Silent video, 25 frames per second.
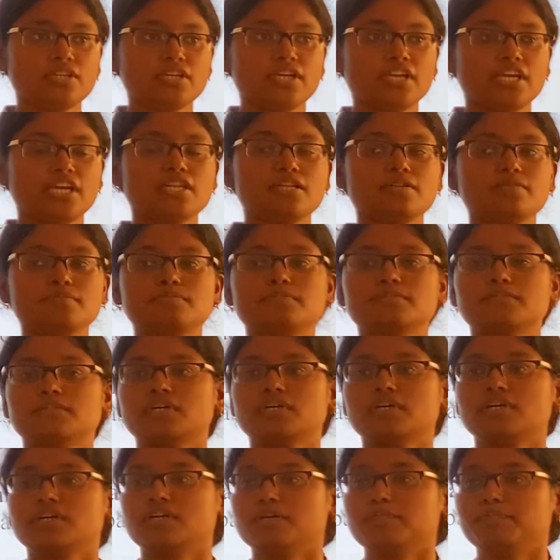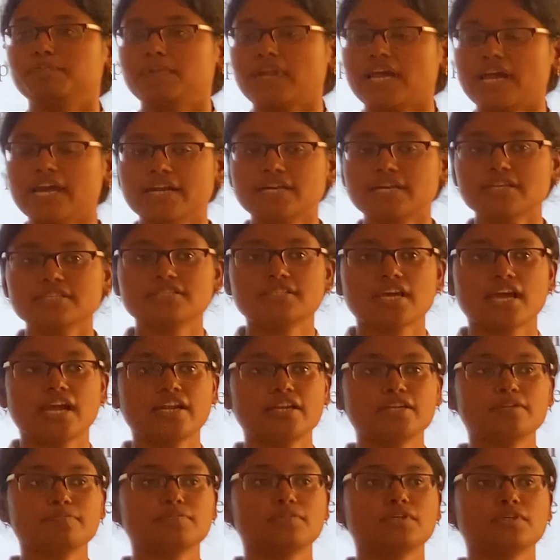in plants
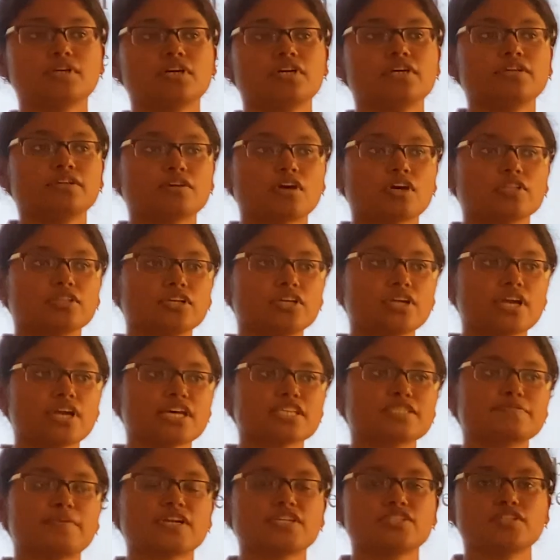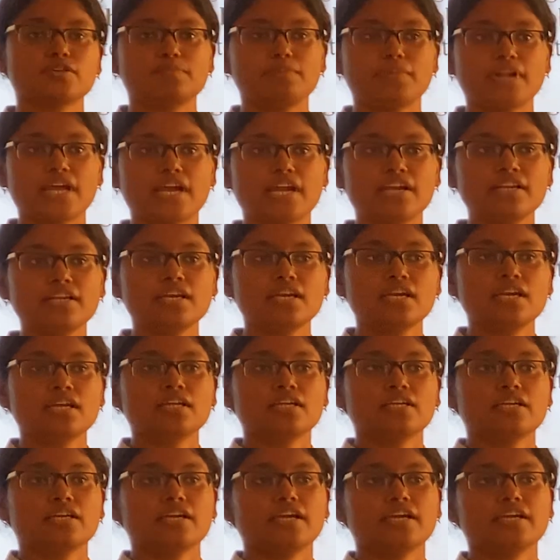and other aspects of plant,
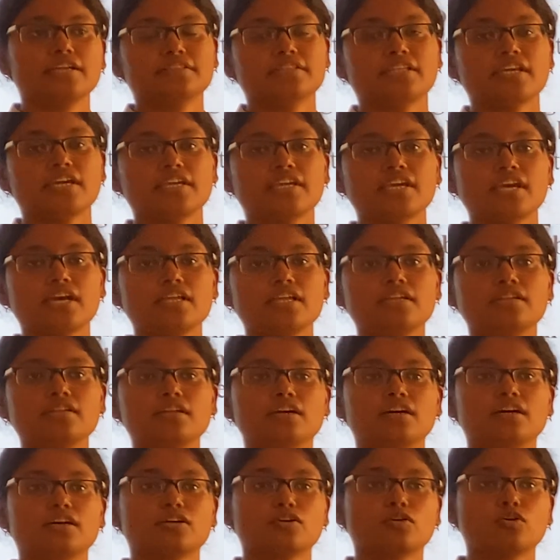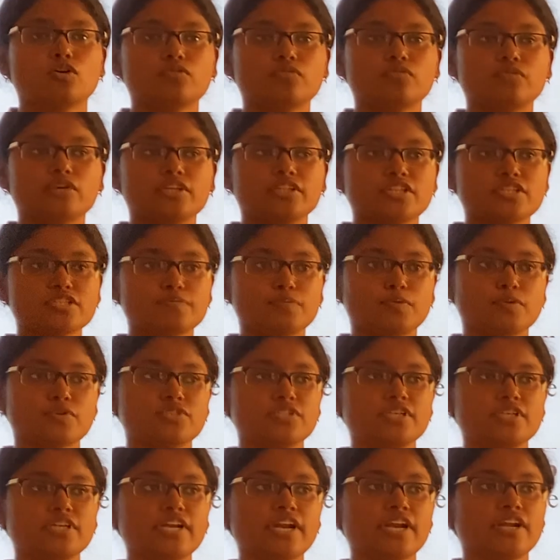they can go for this
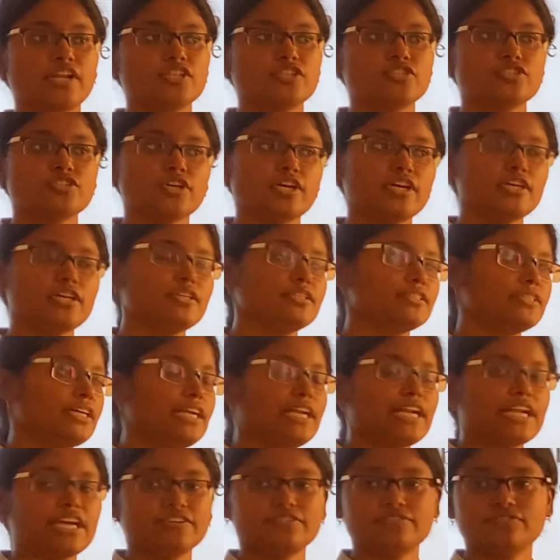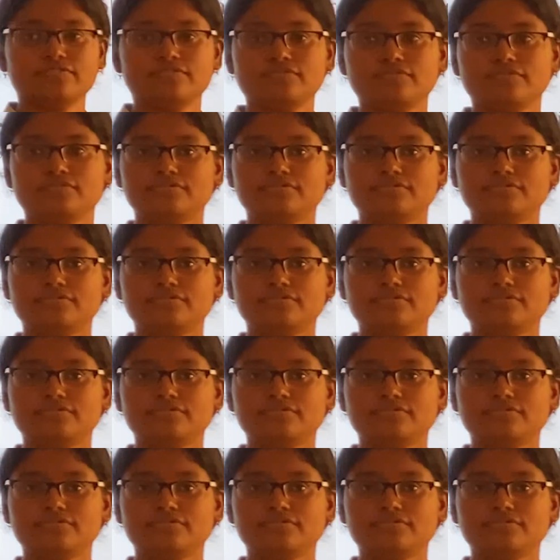proceed and enjoy their life.